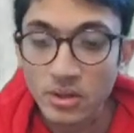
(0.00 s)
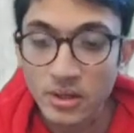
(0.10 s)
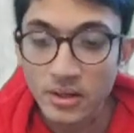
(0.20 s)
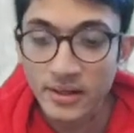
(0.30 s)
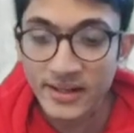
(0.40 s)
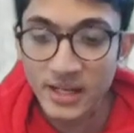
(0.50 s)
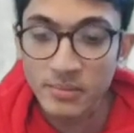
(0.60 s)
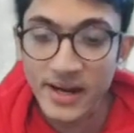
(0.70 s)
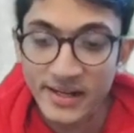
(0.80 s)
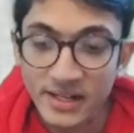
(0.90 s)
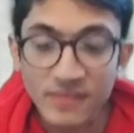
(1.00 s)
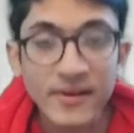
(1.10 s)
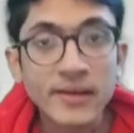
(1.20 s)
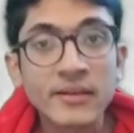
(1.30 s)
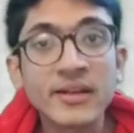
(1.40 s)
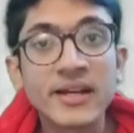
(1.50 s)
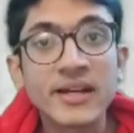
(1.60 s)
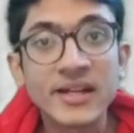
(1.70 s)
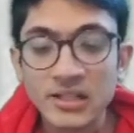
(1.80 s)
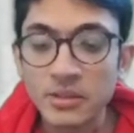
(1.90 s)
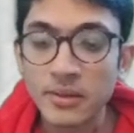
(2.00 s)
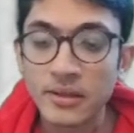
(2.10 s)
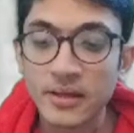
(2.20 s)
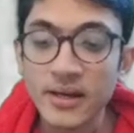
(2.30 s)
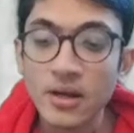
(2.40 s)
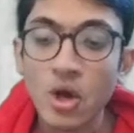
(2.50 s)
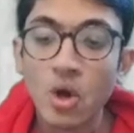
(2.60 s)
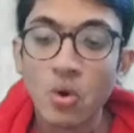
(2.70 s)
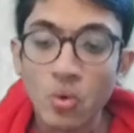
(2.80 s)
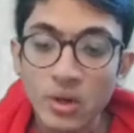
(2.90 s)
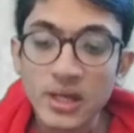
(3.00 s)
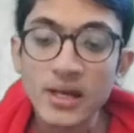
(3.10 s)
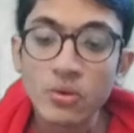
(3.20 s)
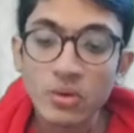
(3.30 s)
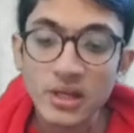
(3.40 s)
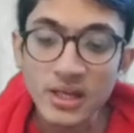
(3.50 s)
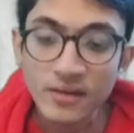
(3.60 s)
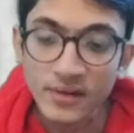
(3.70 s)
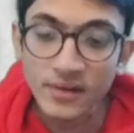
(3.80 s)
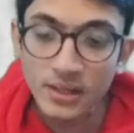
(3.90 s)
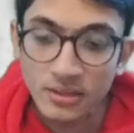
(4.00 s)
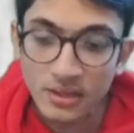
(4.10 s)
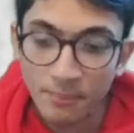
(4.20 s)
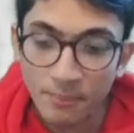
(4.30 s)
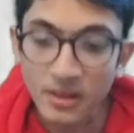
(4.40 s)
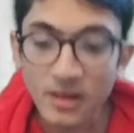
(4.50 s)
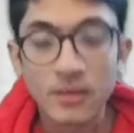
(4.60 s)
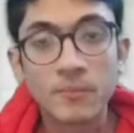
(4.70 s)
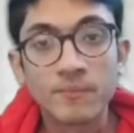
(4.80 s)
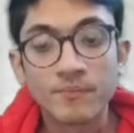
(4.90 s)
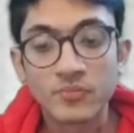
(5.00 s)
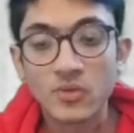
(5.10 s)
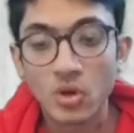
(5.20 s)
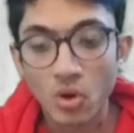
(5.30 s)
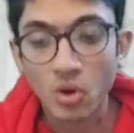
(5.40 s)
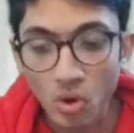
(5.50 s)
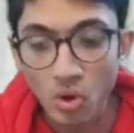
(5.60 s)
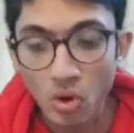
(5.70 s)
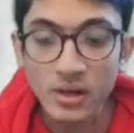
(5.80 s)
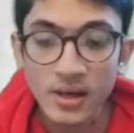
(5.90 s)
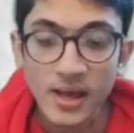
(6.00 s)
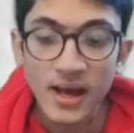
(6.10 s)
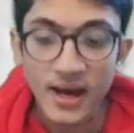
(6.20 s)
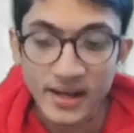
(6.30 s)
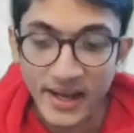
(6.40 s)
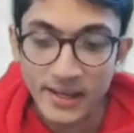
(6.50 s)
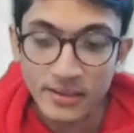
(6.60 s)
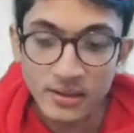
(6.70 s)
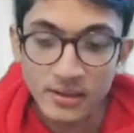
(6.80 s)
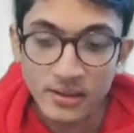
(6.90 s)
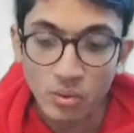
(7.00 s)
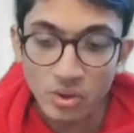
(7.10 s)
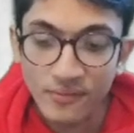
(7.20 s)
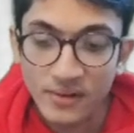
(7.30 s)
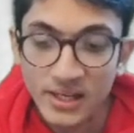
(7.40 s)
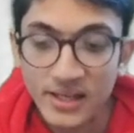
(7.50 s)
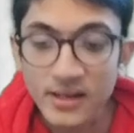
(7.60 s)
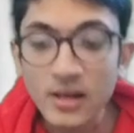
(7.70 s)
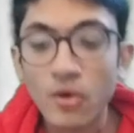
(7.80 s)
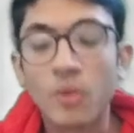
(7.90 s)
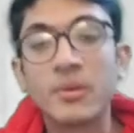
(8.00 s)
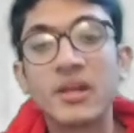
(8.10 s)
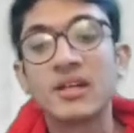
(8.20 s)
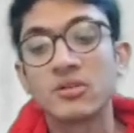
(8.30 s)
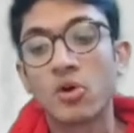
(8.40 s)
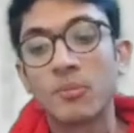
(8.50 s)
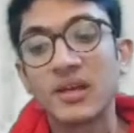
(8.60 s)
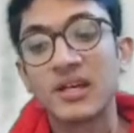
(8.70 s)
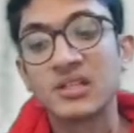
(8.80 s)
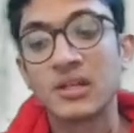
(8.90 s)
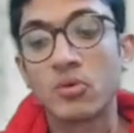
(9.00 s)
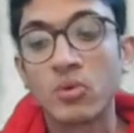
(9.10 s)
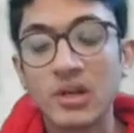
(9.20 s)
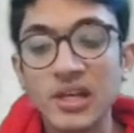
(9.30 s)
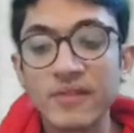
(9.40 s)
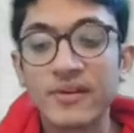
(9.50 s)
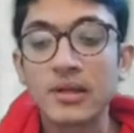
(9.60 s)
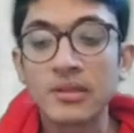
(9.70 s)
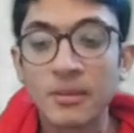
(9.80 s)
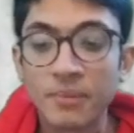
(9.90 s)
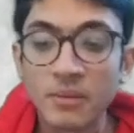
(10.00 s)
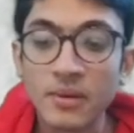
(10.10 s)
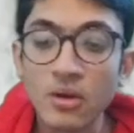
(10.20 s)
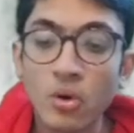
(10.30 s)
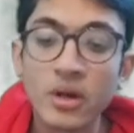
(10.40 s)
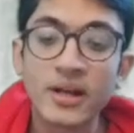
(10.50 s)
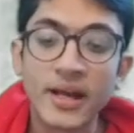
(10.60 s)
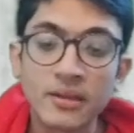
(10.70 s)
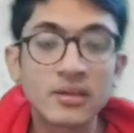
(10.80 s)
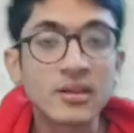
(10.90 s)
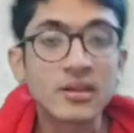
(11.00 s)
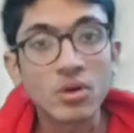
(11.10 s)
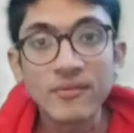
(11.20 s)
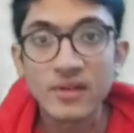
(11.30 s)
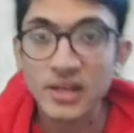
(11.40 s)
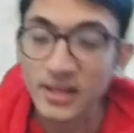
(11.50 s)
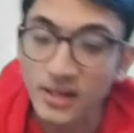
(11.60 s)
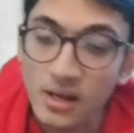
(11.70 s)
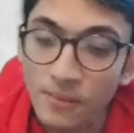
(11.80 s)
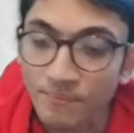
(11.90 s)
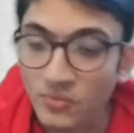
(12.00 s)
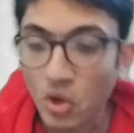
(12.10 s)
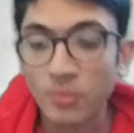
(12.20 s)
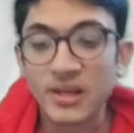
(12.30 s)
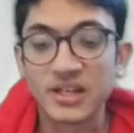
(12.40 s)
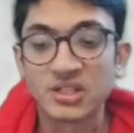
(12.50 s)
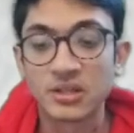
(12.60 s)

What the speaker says: it can be identified as an intangible asset only and only if it is separable or arises out of legal obligation. Only if it is separable or arises out of legal obligation.